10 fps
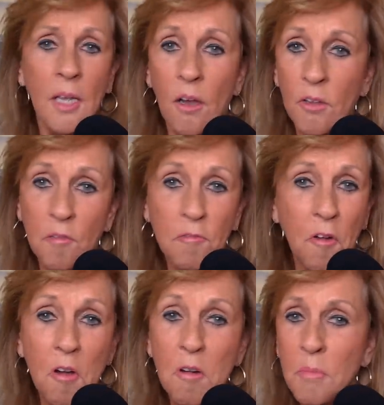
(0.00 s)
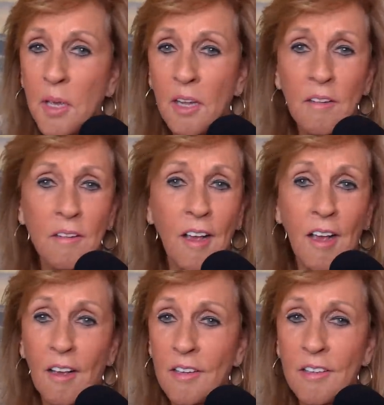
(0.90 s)
on the farm and
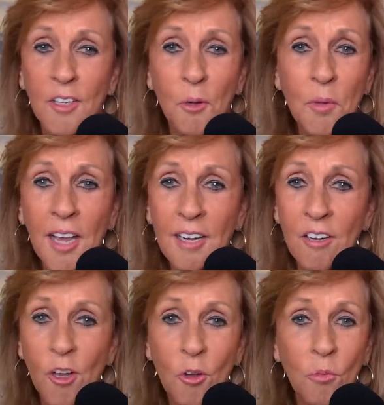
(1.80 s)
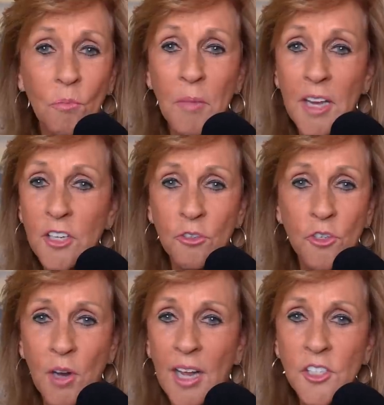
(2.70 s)
uh, you know we had no major
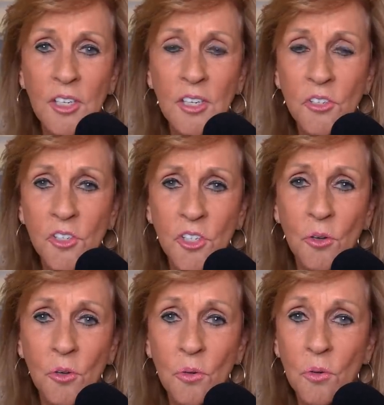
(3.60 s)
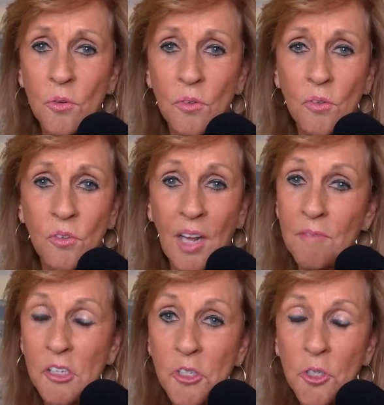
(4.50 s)
tragedies so
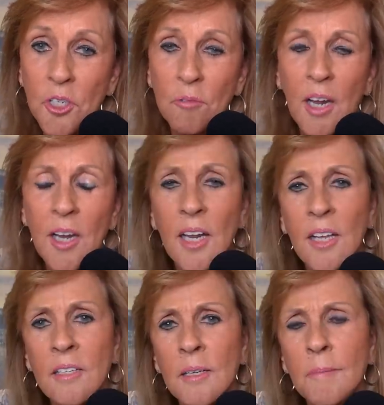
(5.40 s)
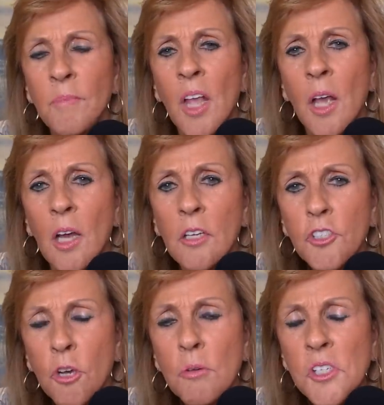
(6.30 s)
life is good right and um, uh,
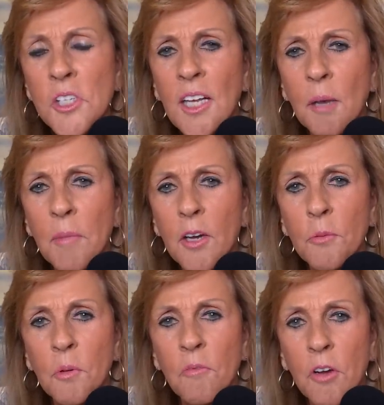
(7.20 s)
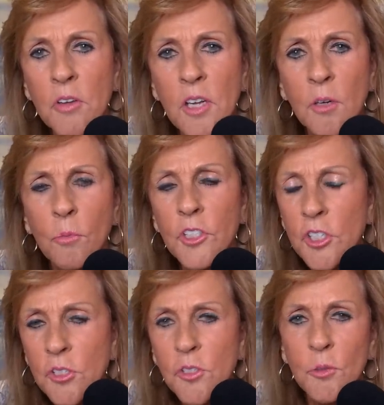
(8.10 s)
jonas and i got married we were very young
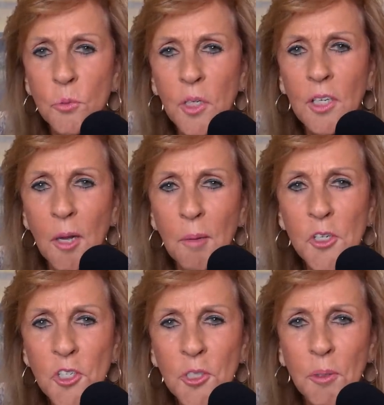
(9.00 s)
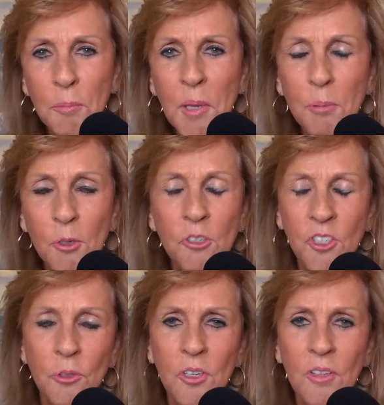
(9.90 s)
which is what amish people
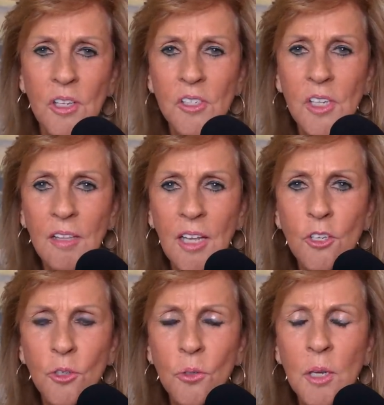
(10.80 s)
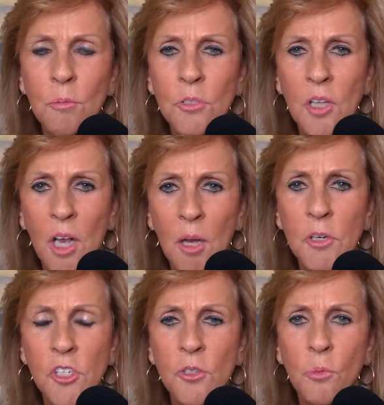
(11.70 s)
still to this day they do he was
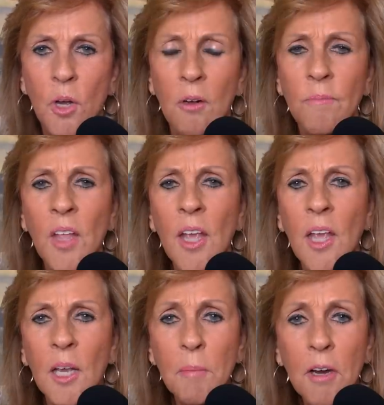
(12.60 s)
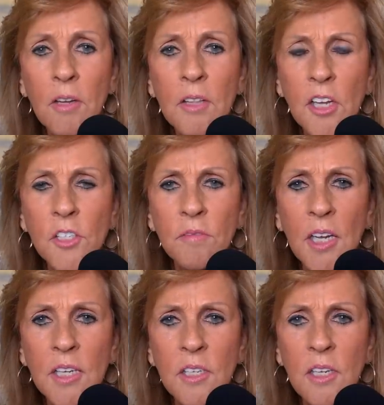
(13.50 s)
amish as well got married at the age of
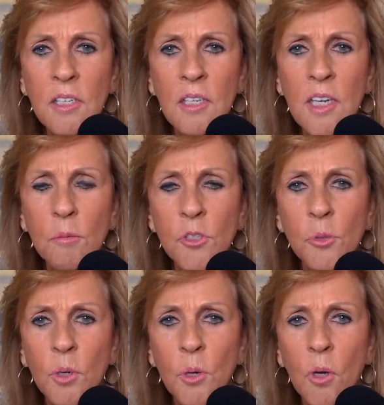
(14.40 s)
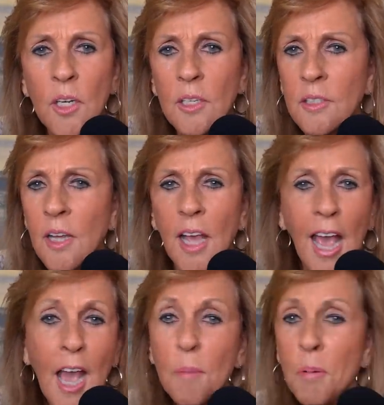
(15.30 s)
19 and he was 21 and
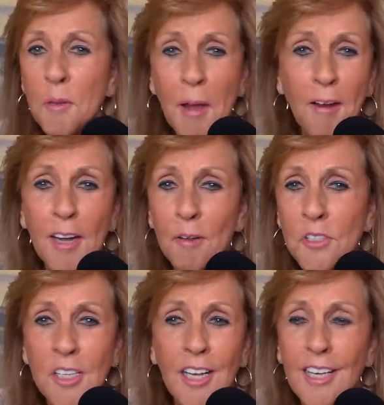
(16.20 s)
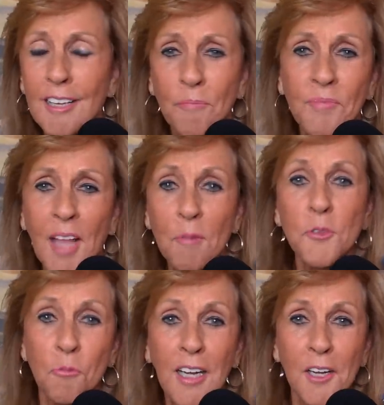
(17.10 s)
happily married i was like I
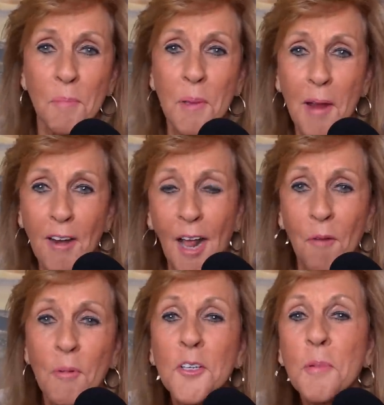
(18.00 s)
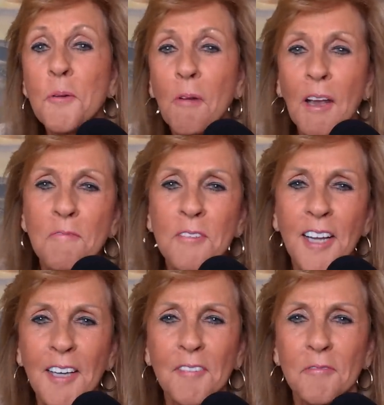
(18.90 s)
was ready to be married. I wanted to be wife and
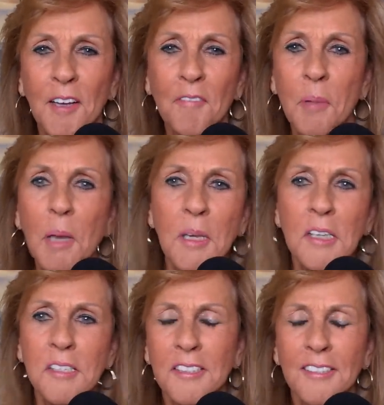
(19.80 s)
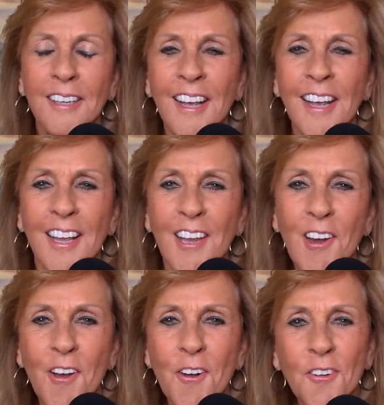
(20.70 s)
have have babies, and you
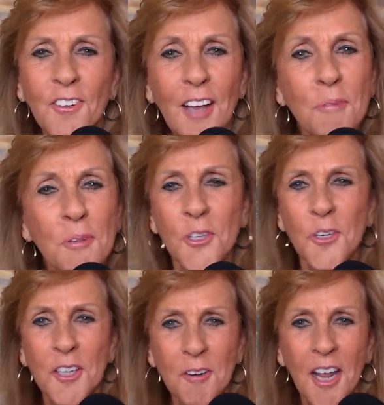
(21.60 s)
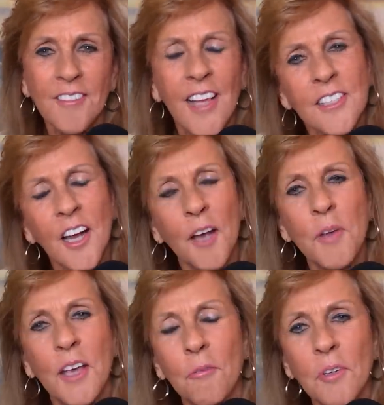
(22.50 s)
know, life was good. And at that time,
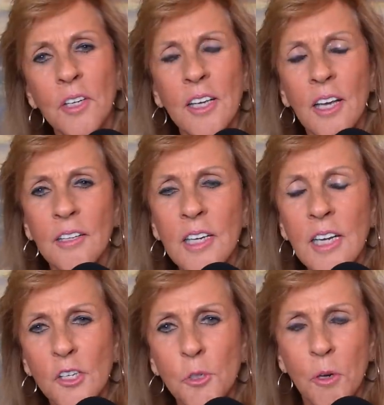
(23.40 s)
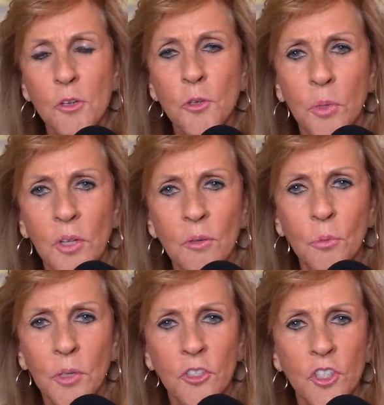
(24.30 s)
we had a really a uh, neat experience with
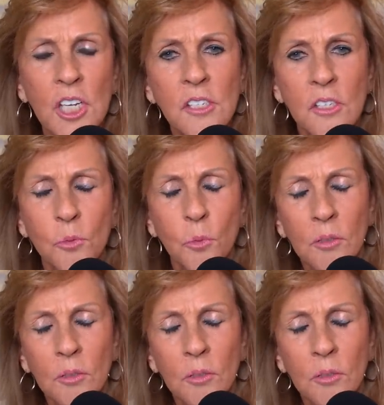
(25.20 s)
with Jesus.